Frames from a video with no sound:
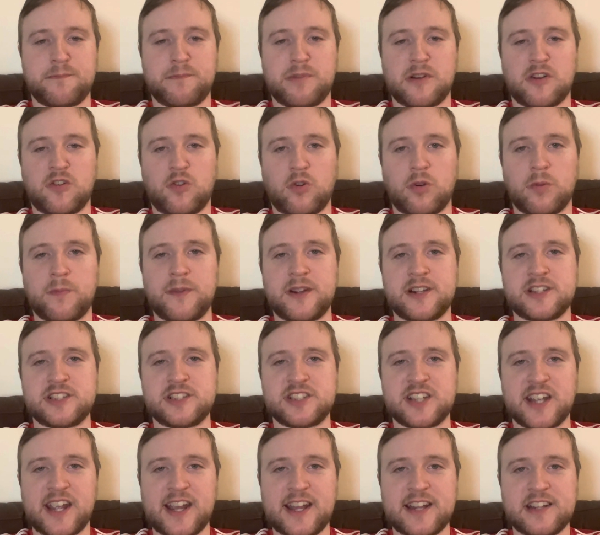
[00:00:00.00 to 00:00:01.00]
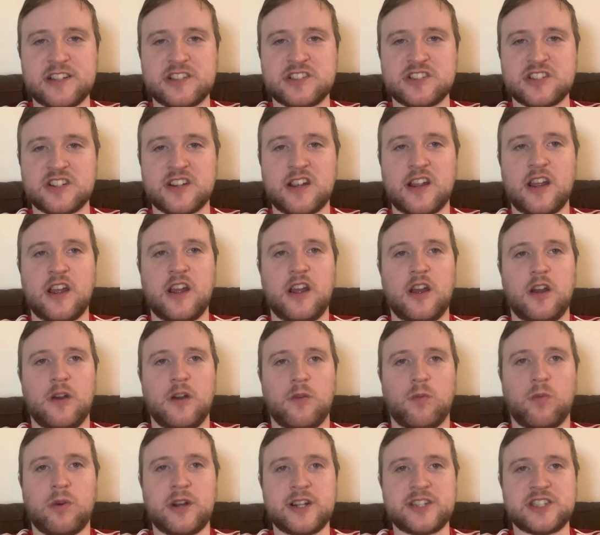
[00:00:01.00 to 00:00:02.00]
performance against
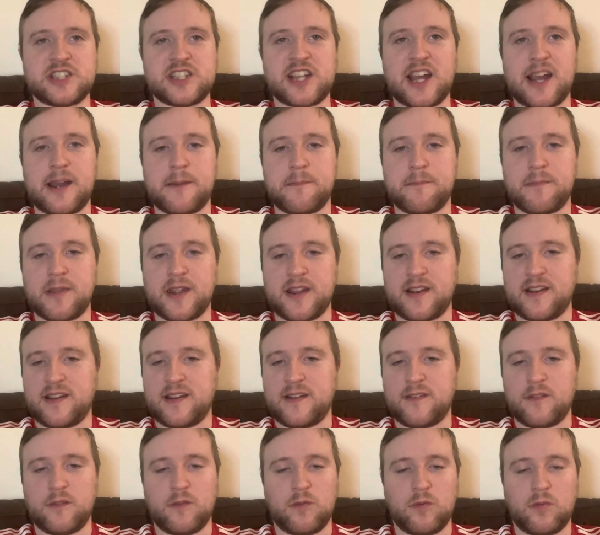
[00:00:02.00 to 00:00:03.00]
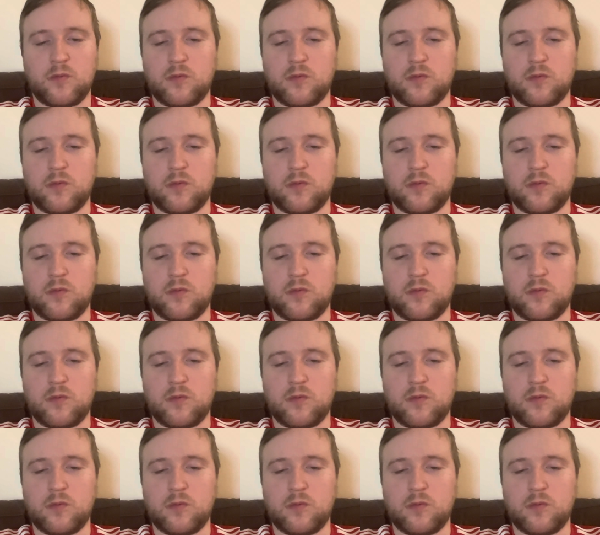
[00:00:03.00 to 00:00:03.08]
West Ham,